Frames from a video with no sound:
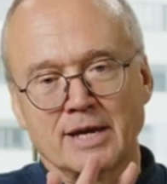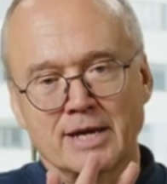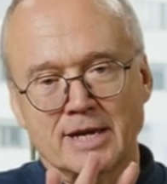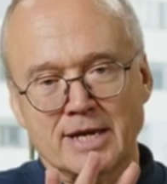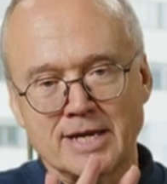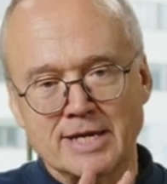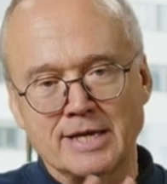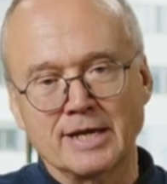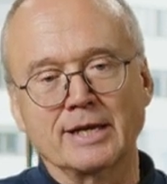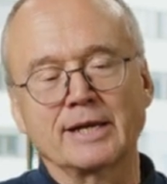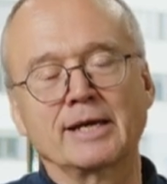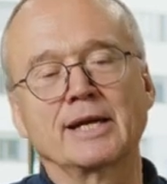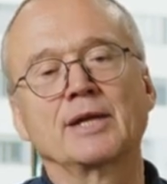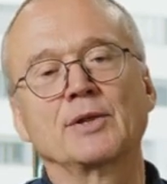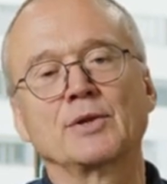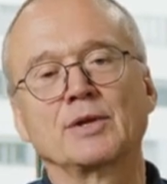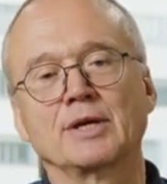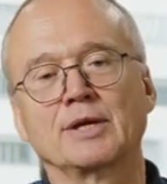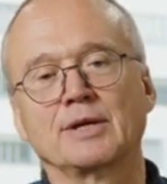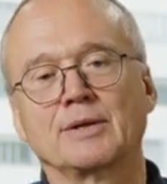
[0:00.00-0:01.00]
Here
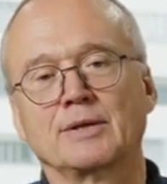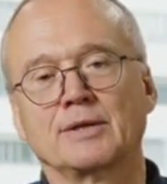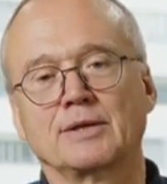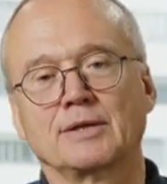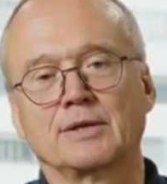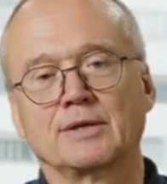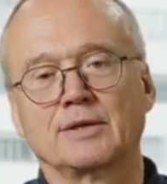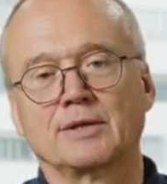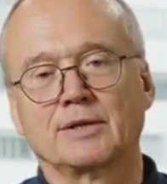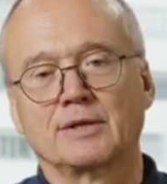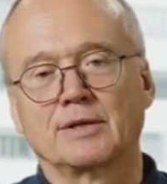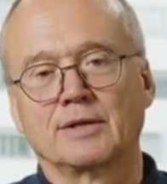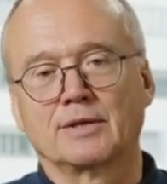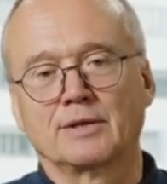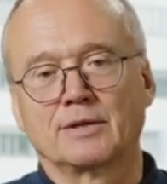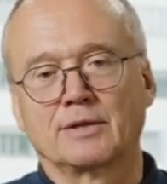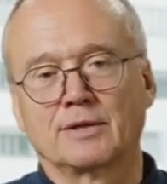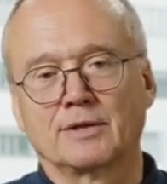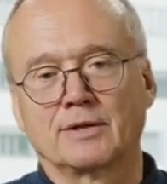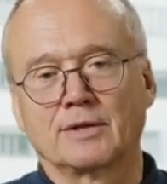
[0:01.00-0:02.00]
in the
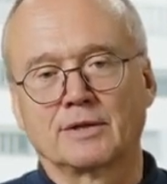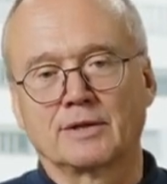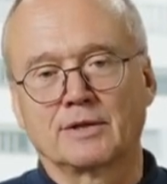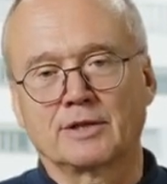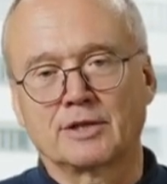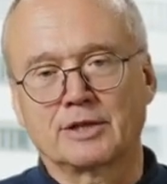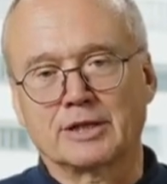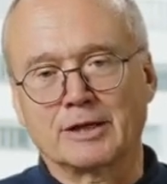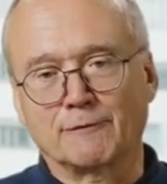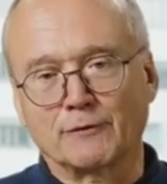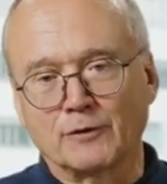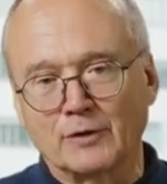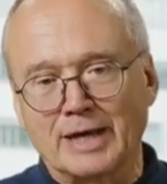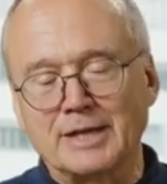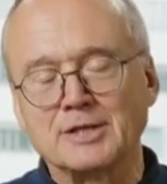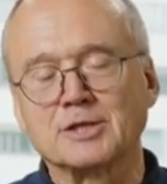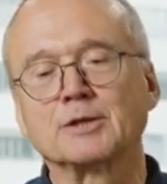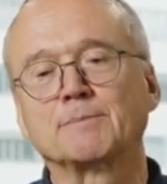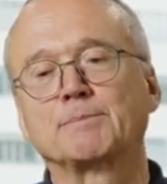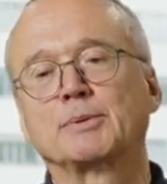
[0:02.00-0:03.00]

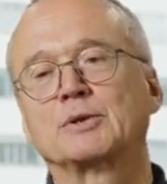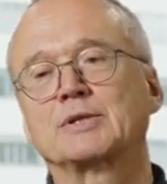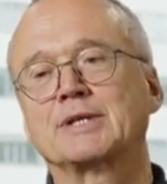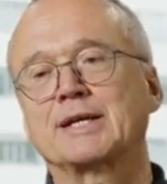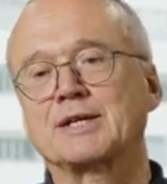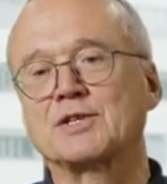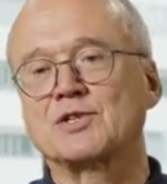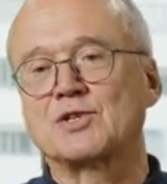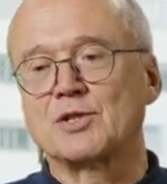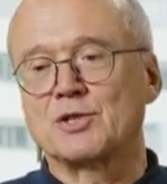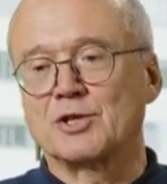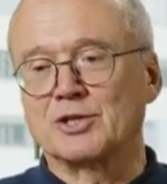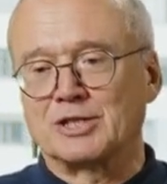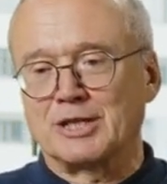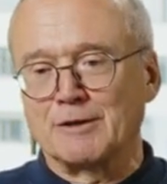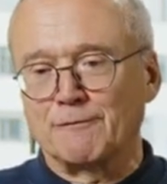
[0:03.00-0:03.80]
differential protection